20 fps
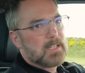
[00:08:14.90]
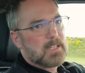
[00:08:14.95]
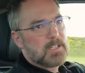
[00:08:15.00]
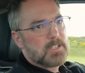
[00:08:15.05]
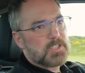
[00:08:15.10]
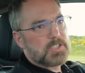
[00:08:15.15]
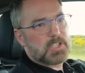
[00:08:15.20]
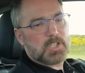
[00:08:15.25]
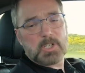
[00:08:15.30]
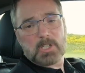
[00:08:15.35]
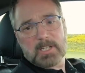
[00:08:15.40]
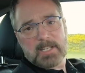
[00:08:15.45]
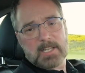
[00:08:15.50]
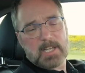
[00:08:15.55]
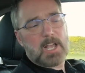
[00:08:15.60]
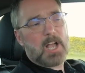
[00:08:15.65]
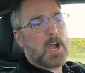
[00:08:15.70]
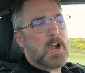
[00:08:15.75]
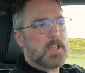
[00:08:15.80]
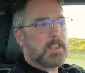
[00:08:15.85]
Certainly the
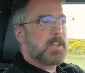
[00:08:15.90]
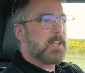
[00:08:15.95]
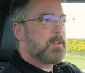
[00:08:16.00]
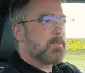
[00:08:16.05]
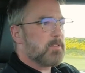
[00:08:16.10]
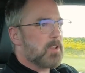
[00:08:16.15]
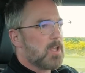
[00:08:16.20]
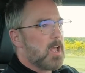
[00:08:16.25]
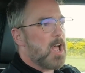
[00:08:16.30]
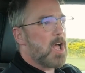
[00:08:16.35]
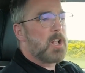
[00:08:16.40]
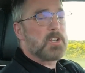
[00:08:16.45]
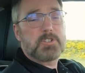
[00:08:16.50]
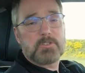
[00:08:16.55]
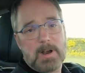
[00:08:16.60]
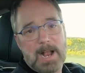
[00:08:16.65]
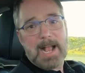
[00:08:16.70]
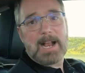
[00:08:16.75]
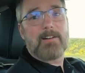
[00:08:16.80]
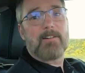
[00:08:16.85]
car that all
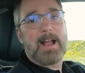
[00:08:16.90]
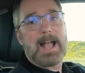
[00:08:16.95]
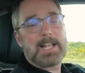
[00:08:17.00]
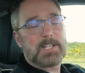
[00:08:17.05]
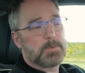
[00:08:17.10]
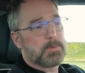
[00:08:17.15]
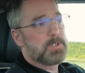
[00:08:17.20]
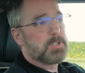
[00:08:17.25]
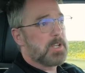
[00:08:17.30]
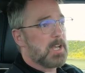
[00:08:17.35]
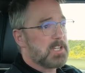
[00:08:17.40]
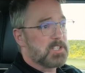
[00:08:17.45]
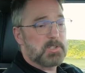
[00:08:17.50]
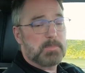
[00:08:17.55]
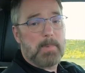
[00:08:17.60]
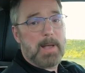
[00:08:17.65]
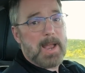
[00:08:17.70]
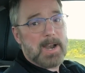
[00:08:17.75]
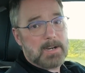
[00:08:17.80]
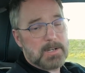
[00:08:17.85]
track rats would
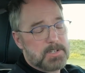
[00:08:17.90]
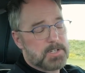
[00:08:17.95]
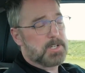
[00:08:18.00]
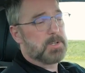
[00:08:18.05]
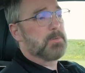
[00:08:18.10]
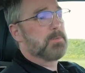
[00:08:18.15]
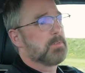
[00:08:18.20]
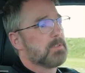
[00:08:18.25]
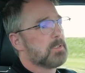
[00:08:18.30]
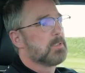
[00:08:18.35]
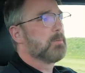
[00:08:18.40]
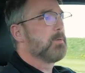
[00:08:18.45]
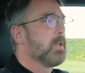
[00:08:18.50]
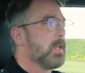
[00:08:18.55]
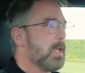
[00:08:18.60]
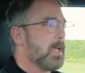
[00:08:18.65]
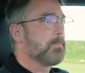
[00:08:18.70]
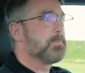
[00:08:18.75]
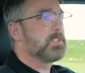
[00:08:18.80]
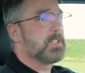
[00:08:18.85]
aspire to when
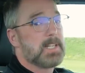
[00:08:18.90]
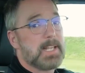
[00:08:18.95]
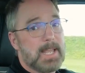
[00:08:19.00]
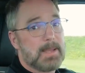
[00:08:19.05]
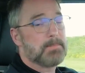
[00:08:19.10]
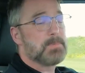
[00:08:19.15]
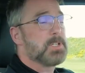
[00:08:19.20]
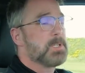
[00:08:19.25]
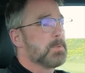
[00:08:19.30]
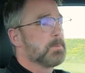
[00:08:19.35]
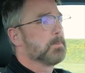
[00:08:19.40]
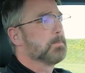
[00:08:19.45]
it comes to the M2.